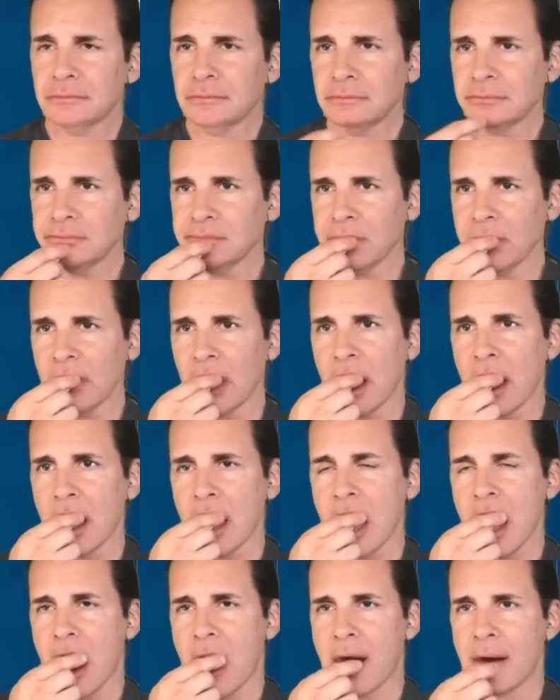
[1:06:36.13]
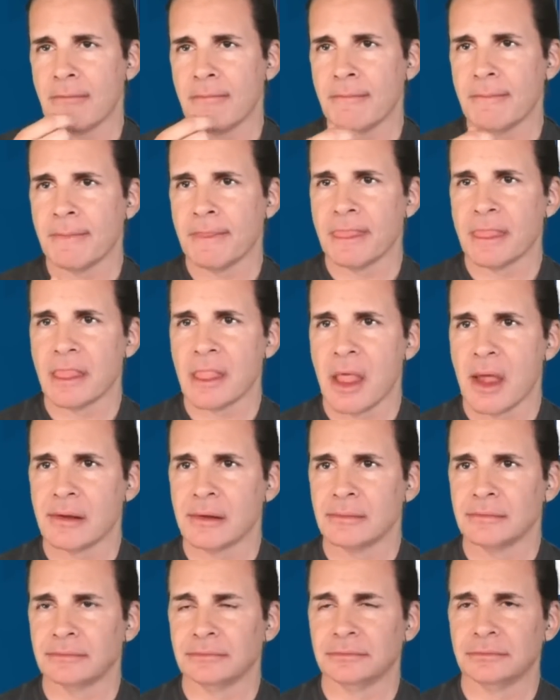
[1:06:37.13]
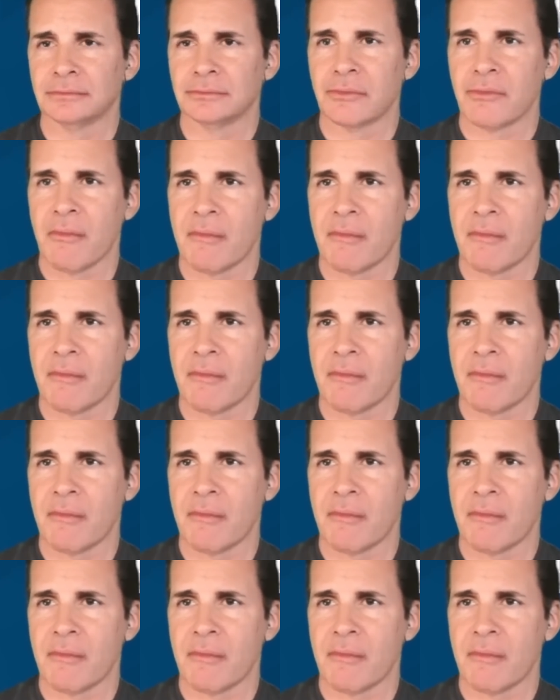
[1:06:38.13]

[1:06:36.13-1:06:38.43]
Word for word: different times and they were unable to